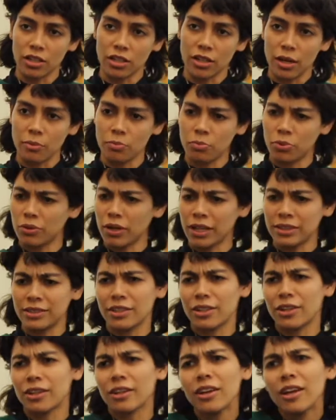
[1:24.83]
And I, put, I
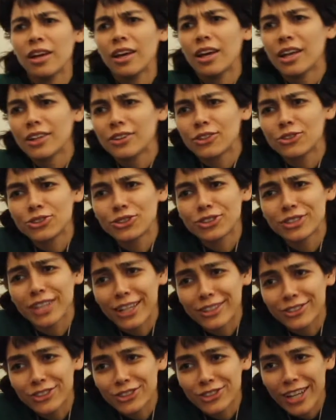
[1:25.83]
did a there's this
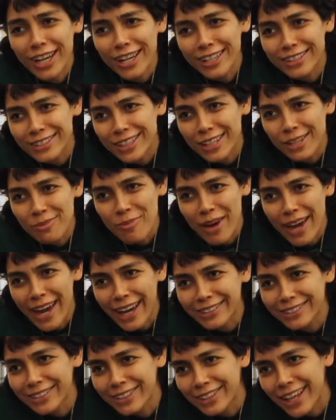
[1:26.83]
exercise in my
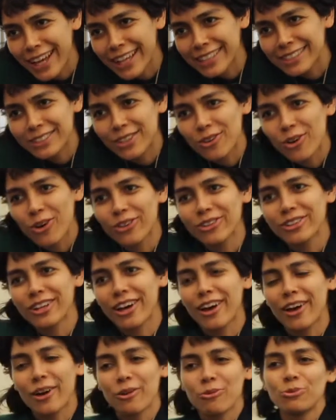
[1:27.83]
acting class called
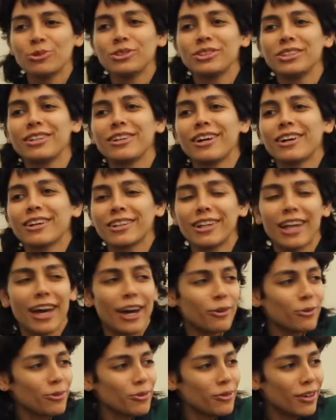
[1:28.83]
uh, we did a
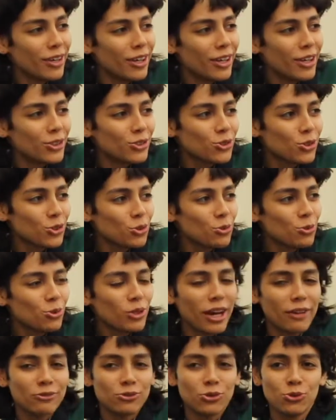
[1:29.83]
clown so you would
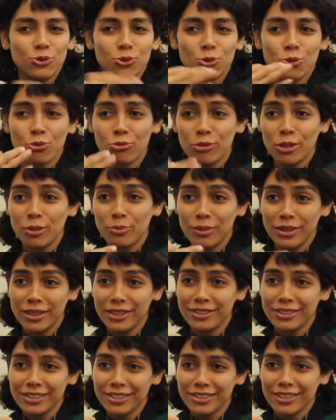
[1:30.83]
have to do three
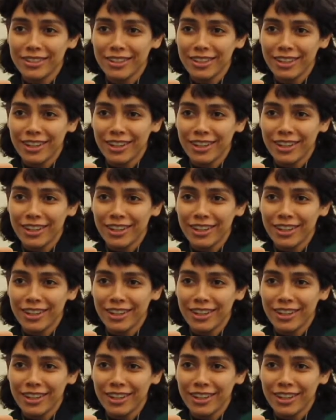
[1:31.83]
beats